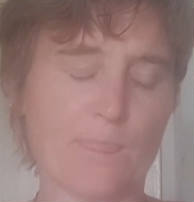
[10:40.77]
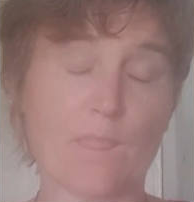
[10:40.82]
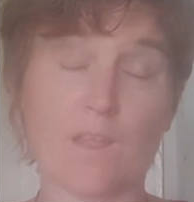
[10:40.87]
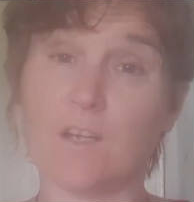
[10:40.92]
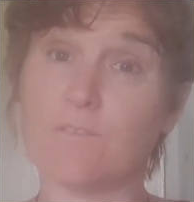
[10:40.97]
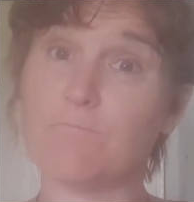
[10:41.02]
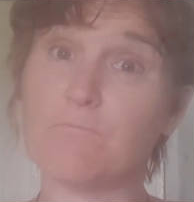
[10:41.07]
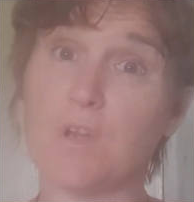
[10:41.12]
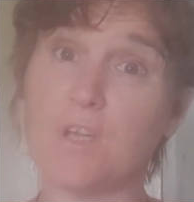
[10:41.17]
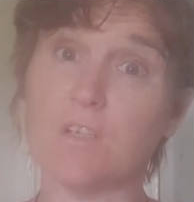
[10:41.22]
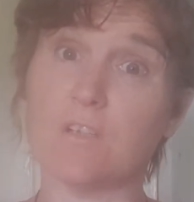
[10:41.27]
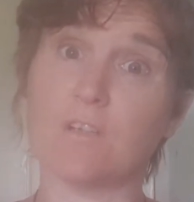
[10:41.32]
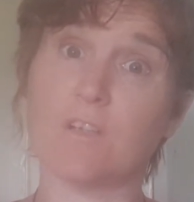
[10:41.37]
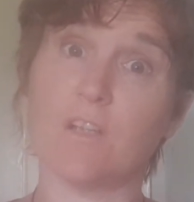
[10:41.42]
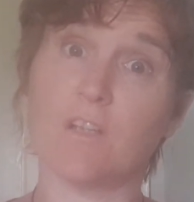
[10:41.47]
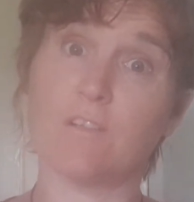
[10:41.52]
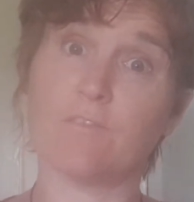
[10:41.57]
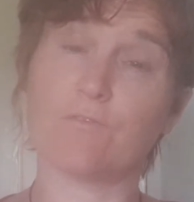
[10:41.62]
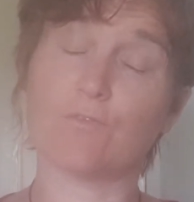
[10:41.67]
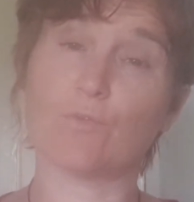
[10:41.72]
haven't made any
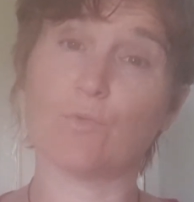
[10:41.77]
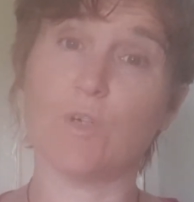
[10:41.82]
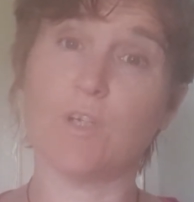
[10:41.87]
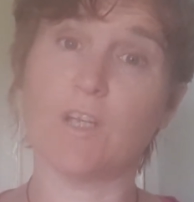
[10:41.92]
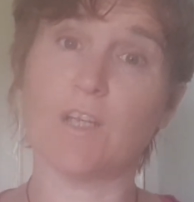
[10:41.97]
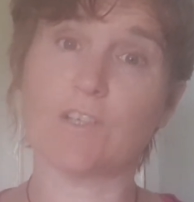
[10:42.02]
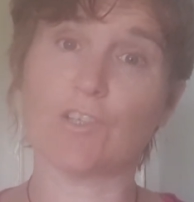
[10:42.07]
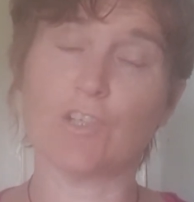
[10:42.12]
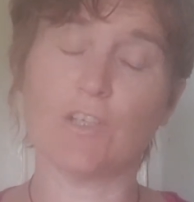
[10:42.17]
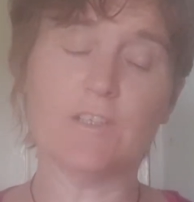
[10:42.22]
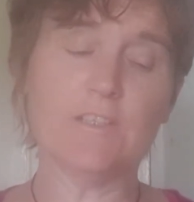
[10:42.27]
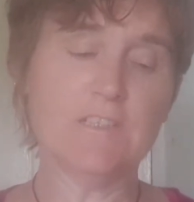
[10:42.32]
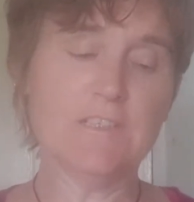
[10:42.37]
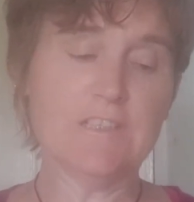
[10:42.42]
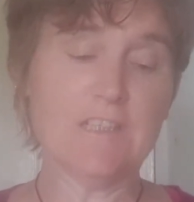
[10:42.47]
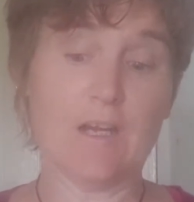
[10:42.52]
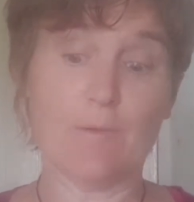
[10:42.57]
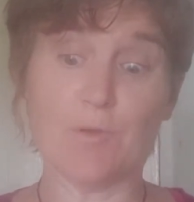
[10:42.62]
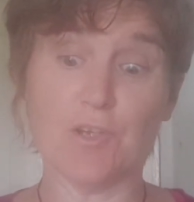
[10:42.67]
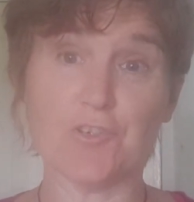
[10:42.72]
for a while actually.
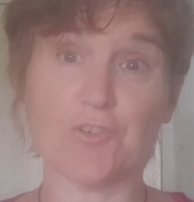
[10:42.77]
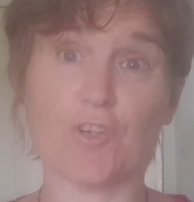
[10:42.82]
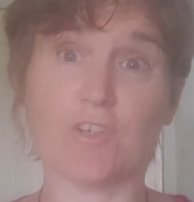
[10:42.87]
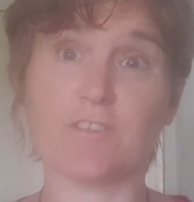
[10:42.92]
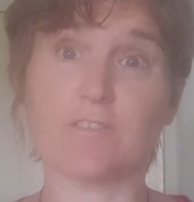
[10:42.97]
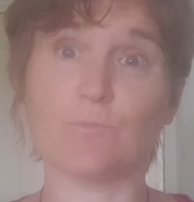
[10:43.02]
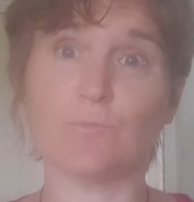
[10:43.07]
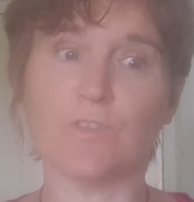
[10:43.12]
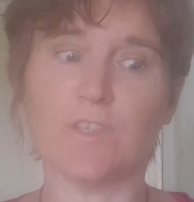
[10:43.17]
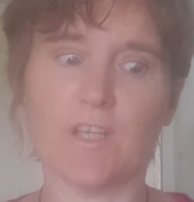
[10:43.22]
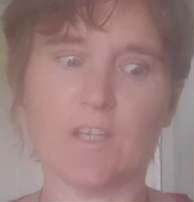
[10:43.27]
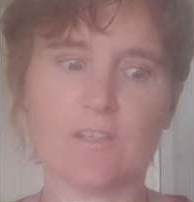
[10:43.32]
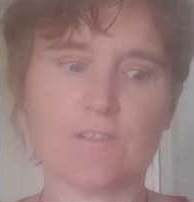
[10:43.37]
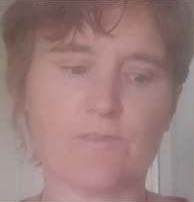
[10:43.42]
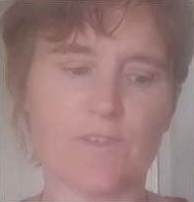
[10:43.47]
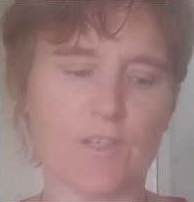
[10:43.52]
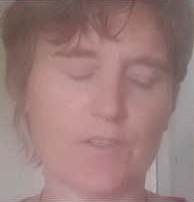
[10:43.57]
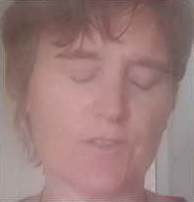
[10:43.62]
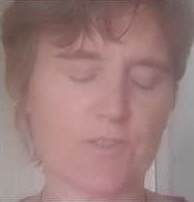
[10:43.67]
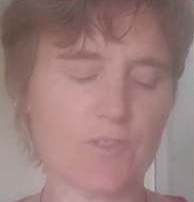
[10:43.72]
Might try some with the
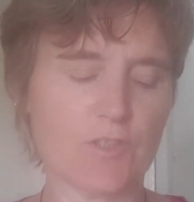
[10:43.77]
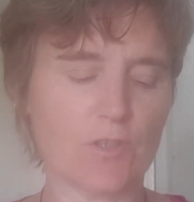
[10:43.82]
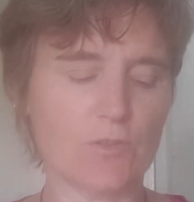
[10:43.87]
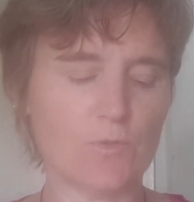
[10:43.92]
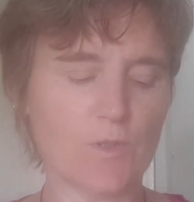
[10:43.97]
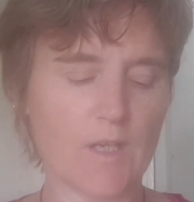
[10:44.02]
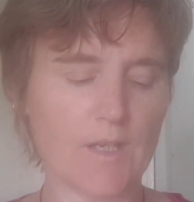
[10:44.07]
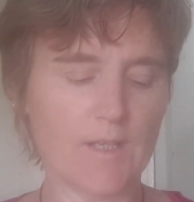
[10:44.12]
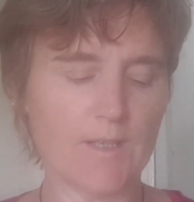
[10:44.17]
elderflowers. So